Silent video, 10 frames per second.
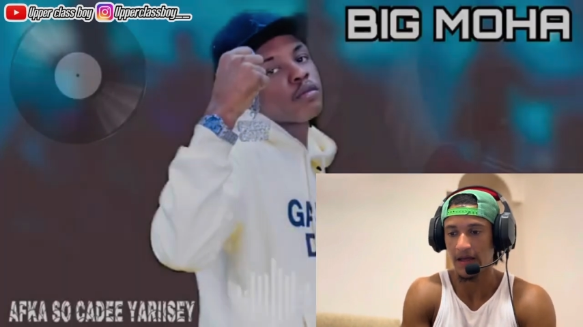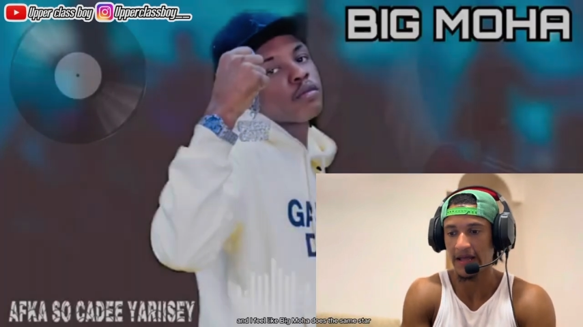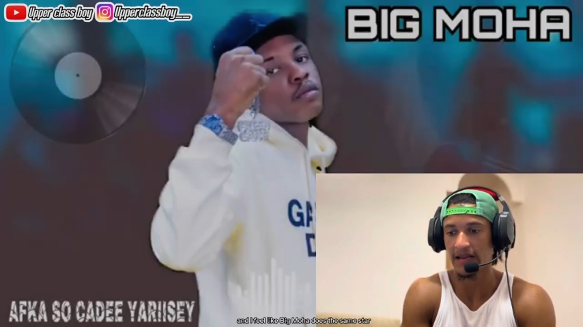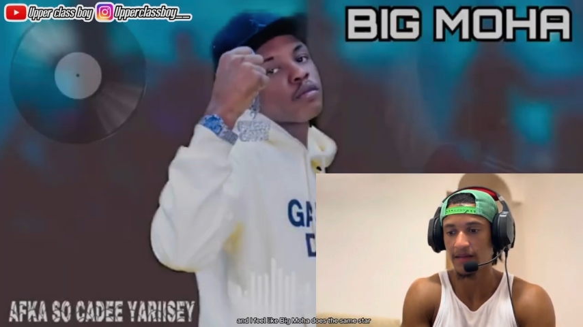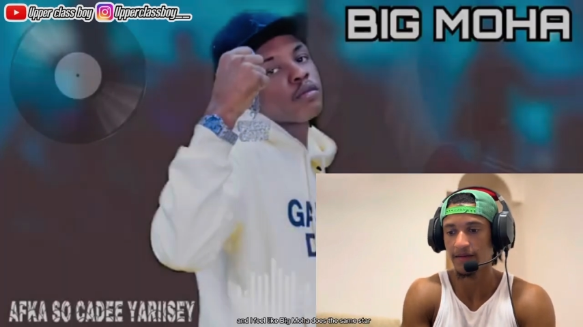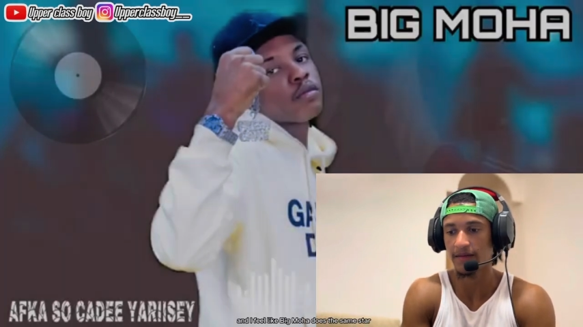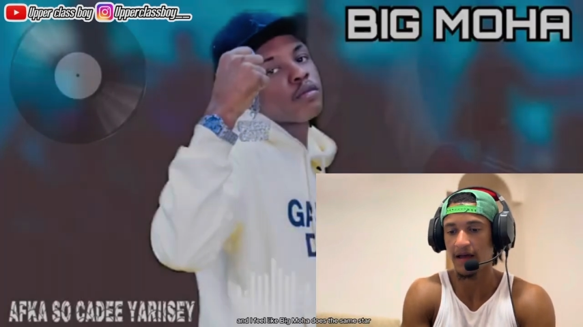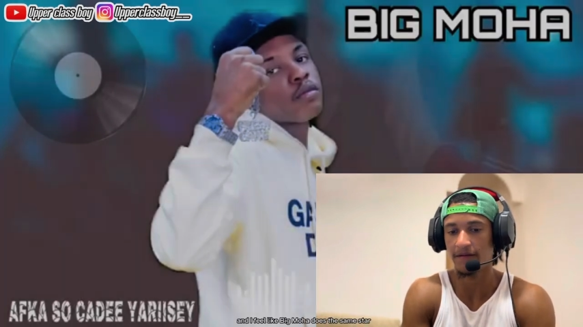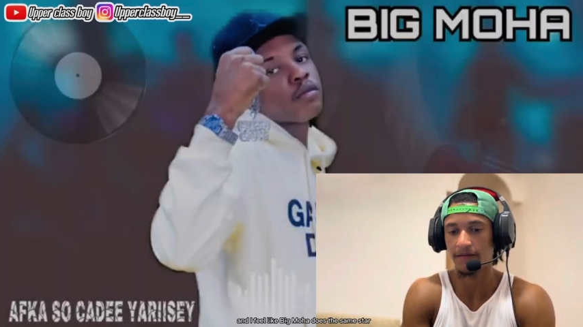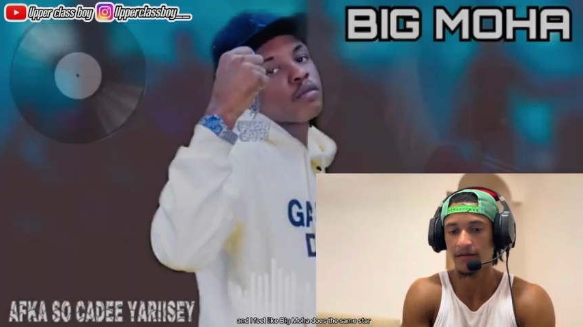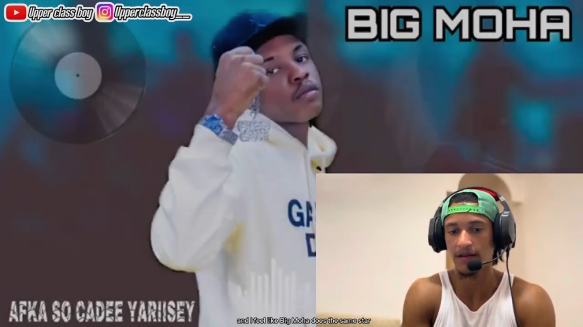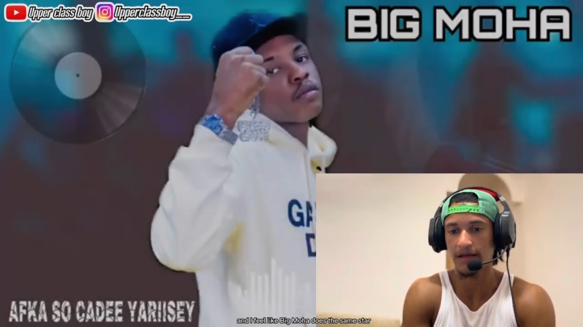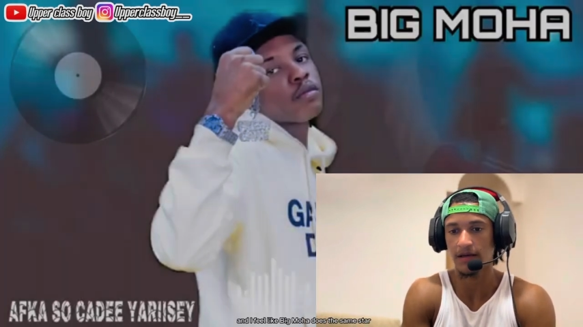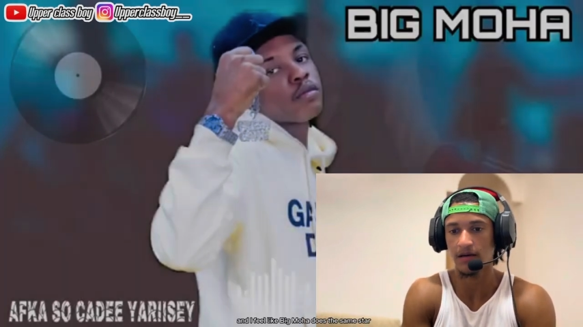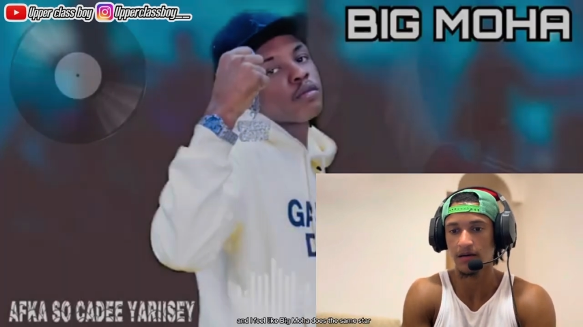Speaker 1: And I, f- I feel
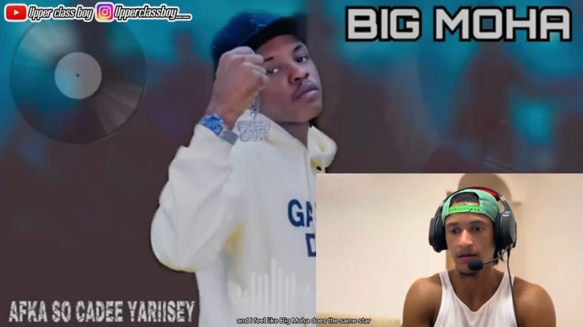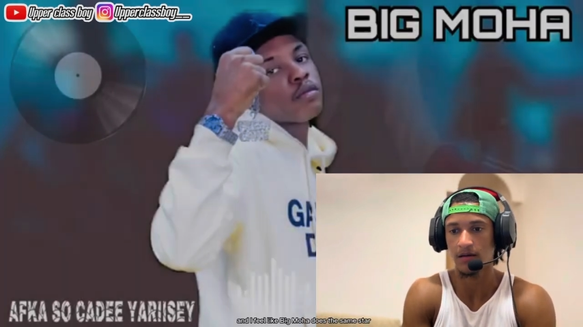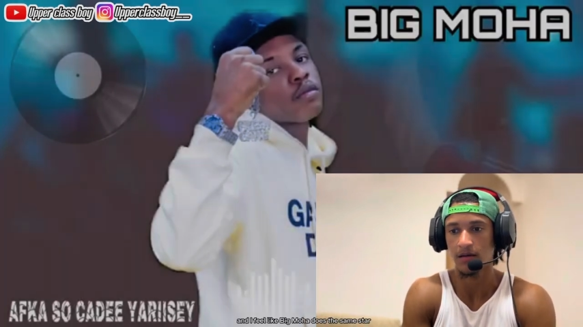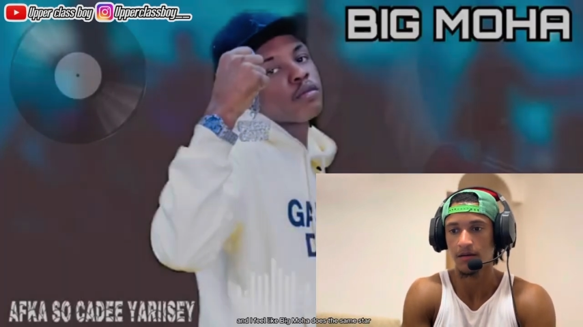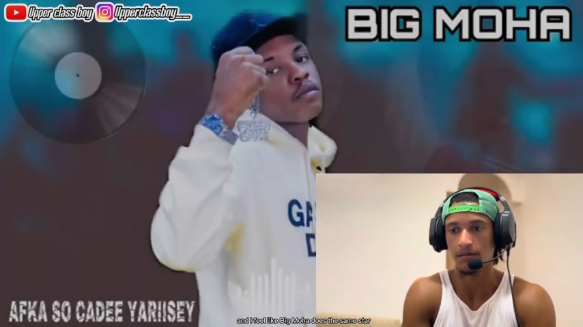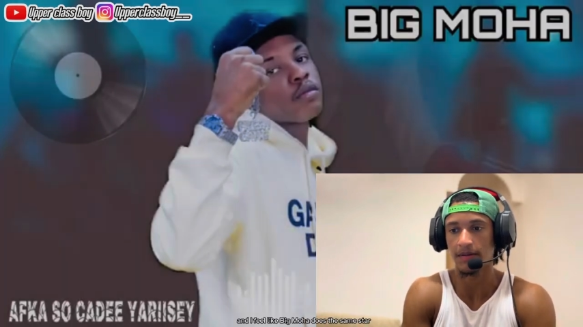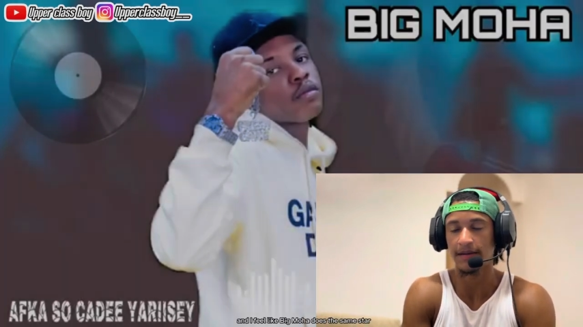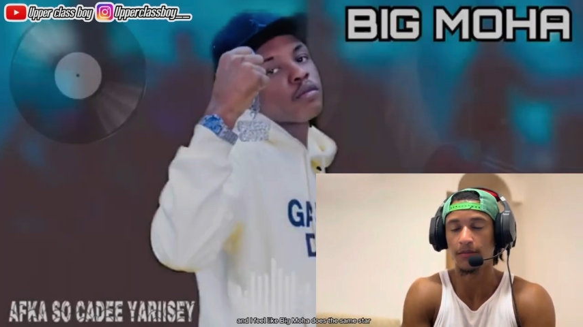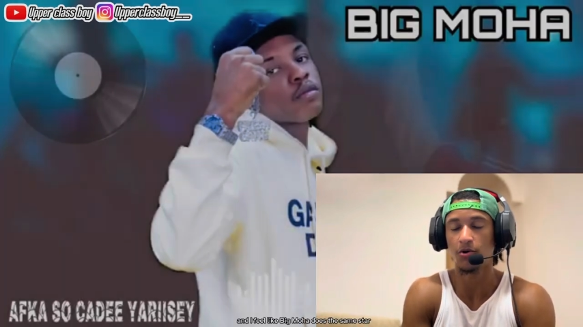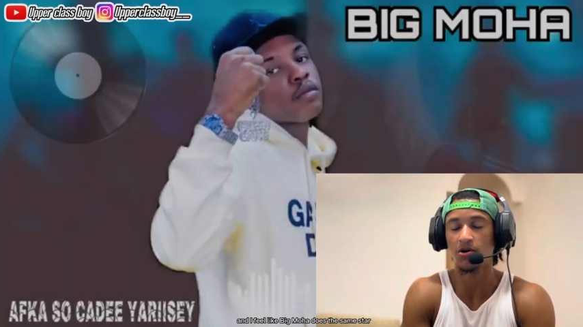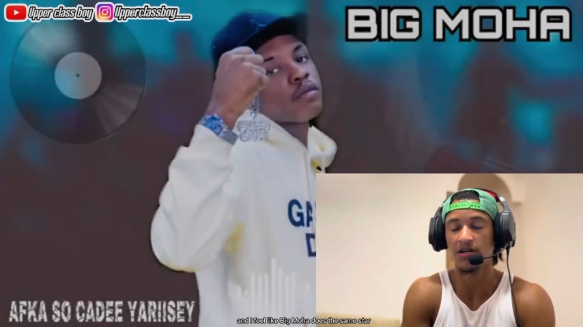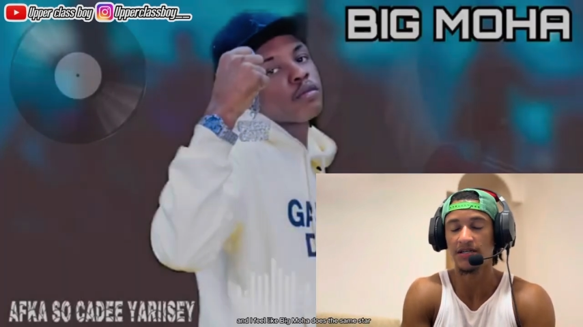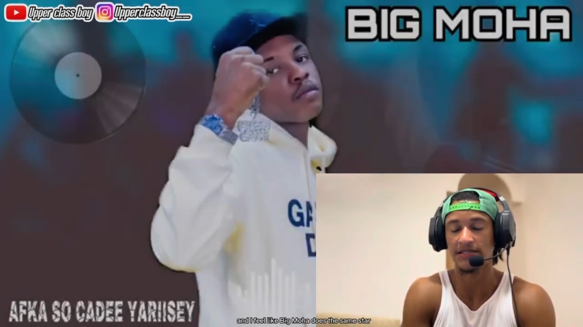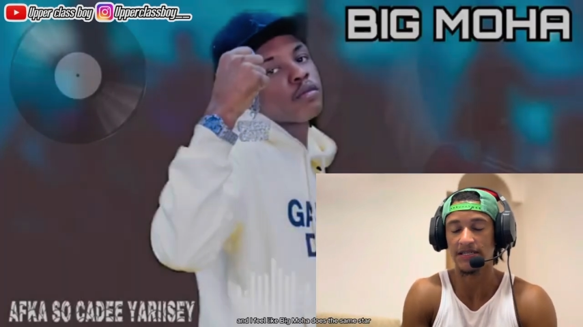like Big Moha